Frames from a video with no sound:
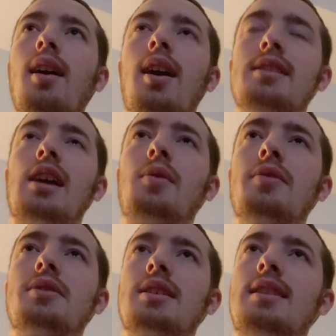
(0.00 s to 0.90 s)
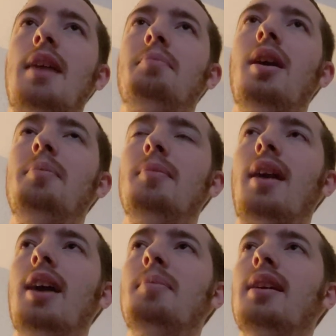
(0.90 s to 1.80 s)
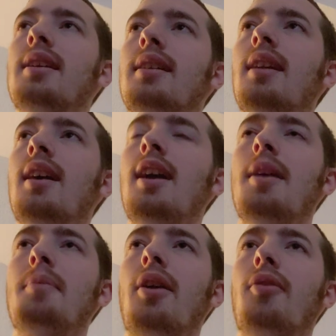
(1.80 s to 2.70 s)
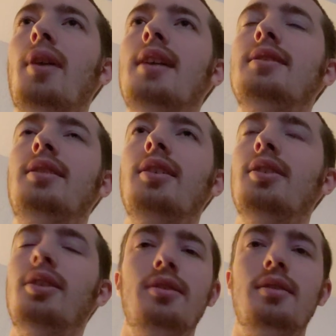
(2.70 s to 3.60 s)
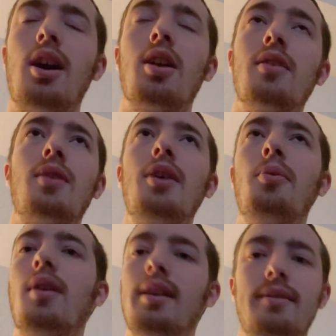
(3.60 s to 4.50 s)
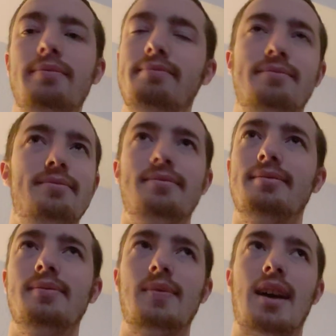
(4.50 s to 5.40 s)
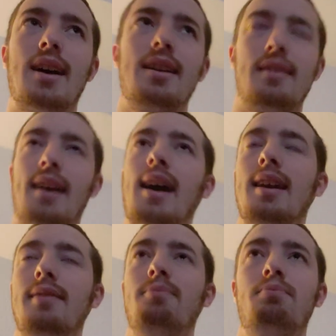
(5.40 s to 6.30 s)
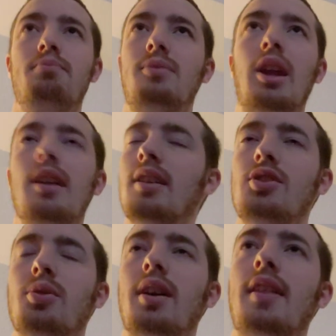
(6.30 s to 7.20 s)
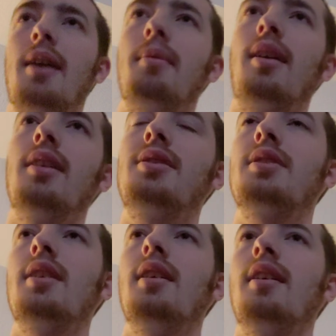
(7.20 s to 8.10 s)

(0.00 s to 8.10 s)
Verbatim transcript: The second one was a step up in my opinion, but Red Two or Red One, I I didn't enjoy that much.